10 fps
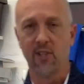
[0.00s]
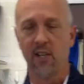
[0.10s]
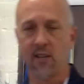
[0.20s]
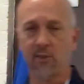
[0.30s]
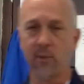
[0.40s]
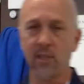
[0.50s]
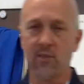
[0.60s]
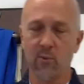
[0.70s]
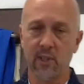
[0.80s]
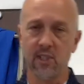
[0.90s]
3
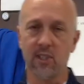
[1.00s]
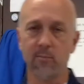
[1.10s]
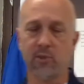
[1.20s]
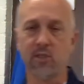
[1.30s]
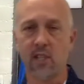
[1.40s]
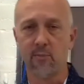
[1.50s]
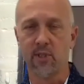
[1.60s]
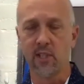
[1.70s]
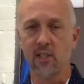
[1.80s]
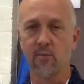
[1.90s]
really simple steps to
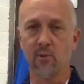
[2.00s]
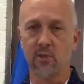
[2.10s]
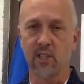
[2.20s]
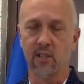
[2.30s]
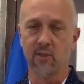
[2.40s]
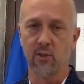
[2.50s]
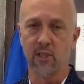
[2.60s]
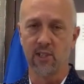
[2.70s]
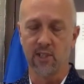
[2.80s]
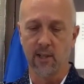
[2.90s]
get the most out of your
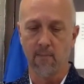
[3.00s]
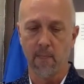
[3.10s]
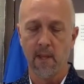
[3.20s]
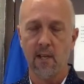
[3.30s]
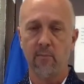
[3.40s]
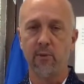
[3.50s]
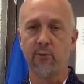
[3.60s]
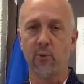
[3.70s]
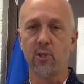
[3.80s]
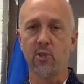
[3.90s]
listening.
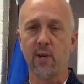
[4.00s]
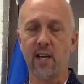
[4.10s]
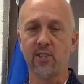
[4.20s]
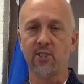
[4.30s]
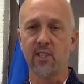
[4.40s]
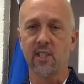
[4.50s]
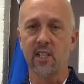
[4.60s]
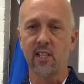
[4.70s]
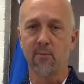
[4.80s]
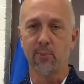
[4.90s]
Before you actually
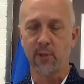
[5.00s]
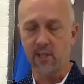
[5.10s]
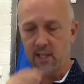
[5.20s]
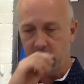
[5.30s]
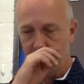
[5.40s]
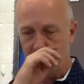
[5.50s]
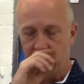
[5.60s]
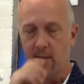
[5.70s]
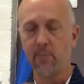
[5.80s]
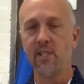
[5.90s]
hit play on
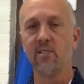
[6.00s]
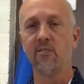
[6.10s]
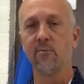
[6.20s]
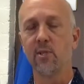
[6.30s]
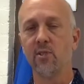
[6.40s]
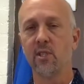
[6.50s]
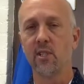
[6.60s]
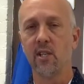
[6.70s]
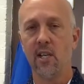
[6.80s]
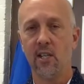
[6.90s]
that piece of music,
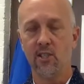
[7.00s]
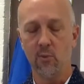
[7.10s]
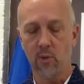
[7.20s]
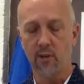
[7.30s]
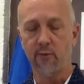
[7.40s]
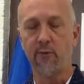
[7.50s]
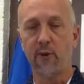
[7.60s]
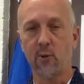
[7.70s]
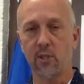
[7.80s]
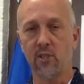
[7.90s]
you want to
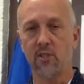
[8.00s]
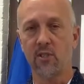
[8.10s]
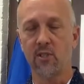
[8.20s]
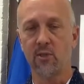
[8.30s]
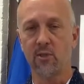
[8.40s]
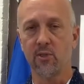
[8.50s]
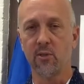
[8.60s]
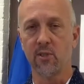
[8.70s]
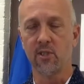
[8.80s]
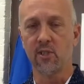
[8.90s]
focus your
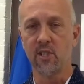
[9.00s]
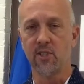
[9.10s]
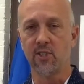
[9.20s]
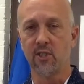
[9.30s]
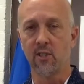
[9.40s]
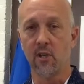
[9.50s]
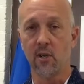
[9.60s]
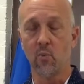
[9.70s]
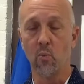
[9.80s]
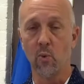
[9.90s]
students' attention
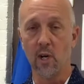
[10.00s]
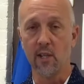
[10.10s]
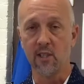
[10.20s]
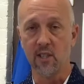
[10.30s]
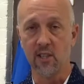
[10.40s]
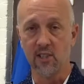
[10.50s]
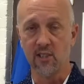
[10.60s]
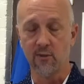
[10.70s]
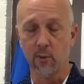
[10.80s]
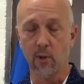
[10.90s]
on what to listen
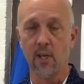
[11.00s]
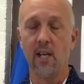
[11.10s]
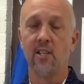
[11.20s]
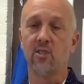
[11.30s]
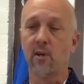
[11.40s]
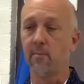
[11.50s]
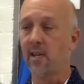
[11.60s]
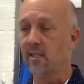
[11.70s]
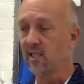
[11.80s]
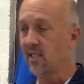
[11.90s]
for. So I might
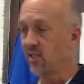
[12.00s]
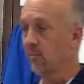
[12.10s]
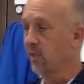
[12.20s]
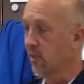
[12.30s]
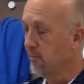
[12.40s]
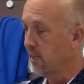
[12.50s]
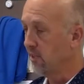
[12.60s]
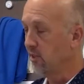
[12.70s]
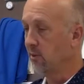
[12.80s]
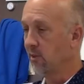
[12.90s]
say something to my
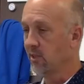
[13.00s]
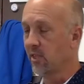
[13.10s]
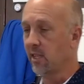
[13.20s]
students like,